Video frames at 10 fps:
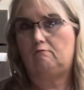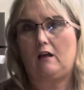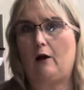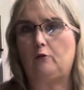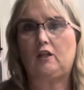
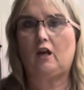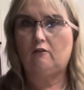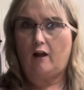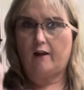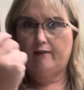I would go
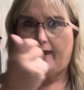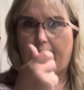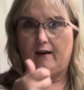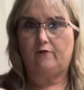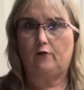like
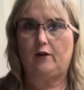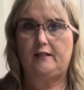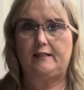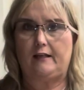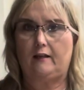that. If Randy
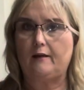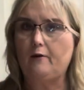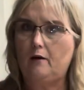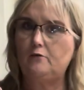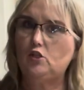said, come
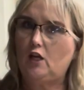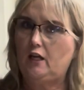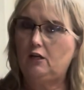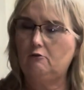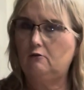on,
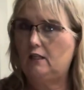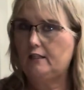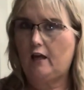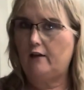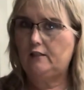Michelle, let's
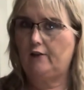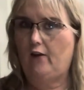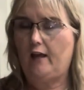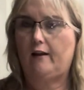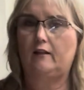go to
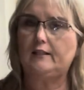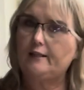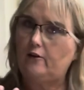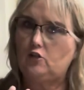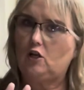Savannah. Let's
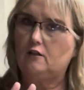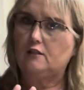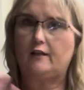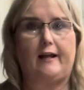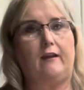go to
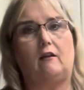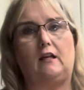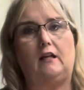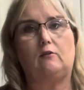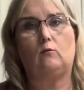Charleston. I'd go to
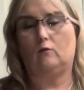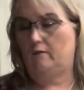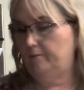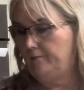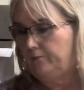either one.
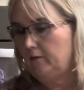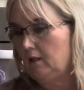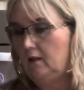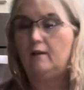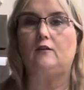
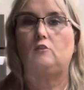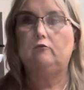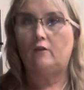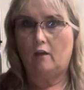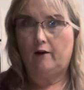You
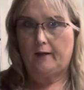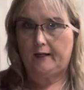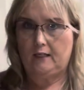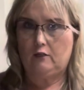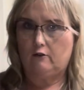know my
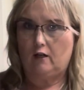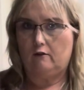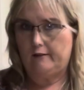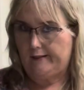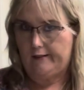hero
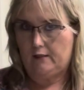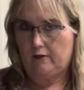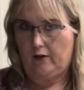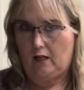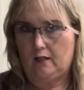is in
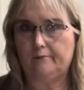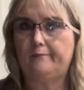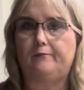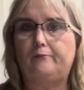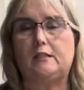Savannah.
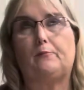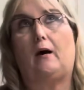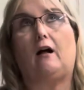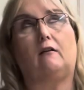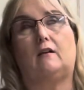Miss
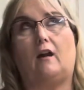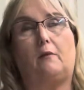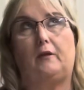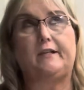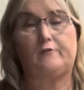Paula, God
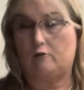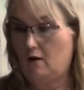bless her.